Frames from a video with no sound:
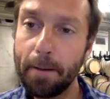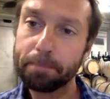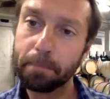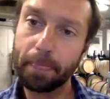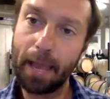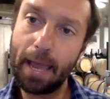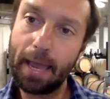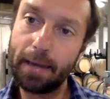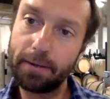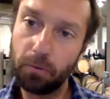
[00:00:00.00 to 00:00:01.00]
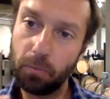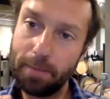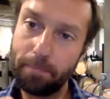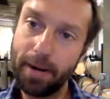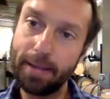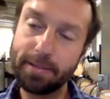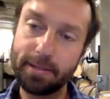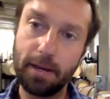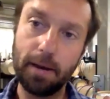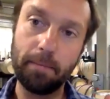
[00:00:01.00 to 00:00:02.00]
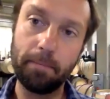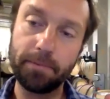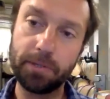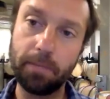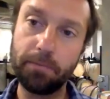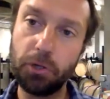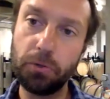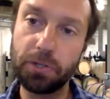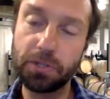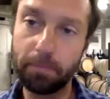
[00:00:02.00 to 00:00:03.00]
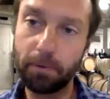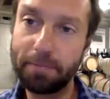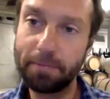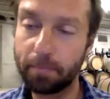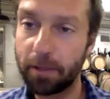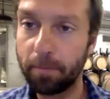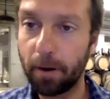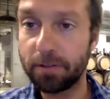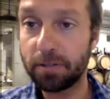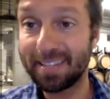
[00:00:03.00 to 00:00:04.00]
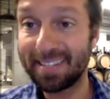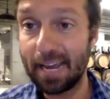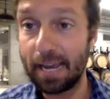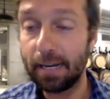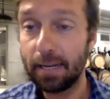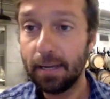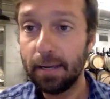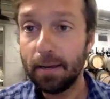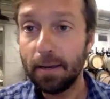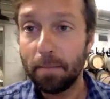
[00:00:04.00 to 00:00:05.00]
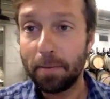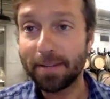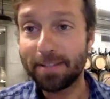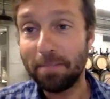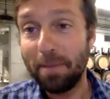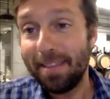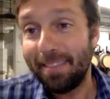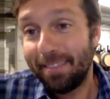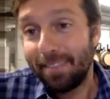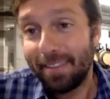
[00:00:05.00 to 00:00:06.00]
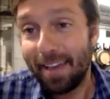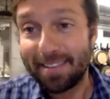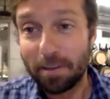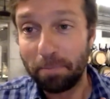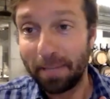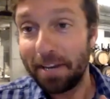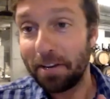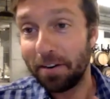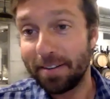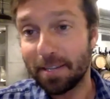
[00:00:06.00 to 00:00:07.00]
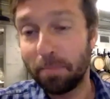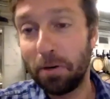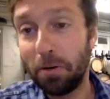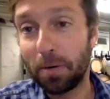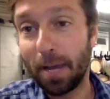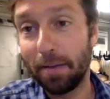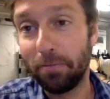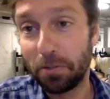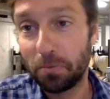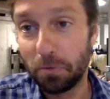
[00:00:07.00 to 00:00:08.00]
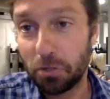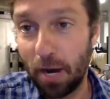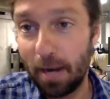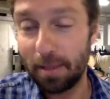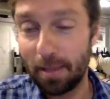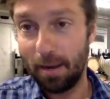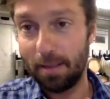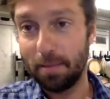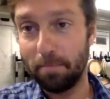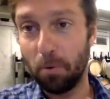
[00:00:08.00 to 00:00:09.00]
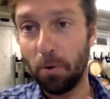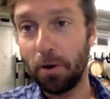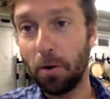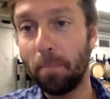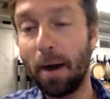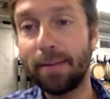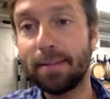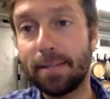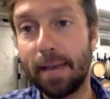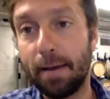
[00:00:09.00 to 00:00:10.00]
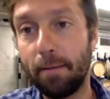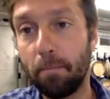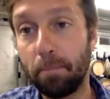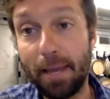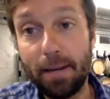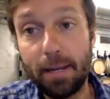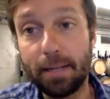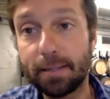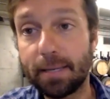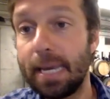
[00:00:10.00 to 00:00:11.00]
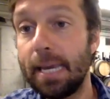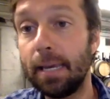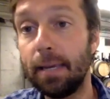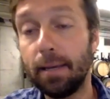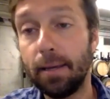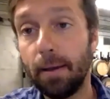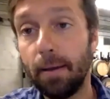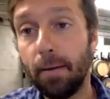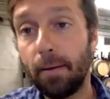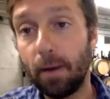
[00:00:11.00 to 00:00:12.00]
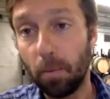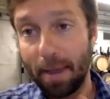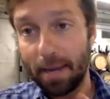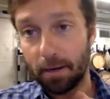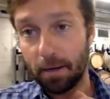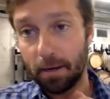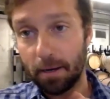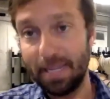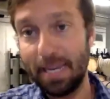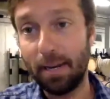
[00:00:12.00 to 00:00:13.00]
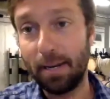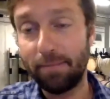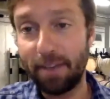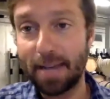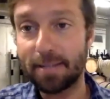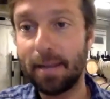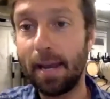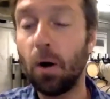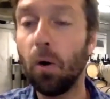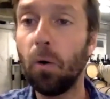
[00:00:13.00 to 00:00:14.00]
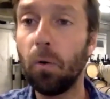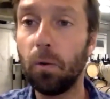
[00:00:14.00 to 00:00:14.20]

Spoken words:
And we bring in some juice and some grapes from other parts of the state. Because to me, as a blender, as someone who kind of was trained in the Bordeaux mindset, blending is key. You know, make a complete and fascinating whole.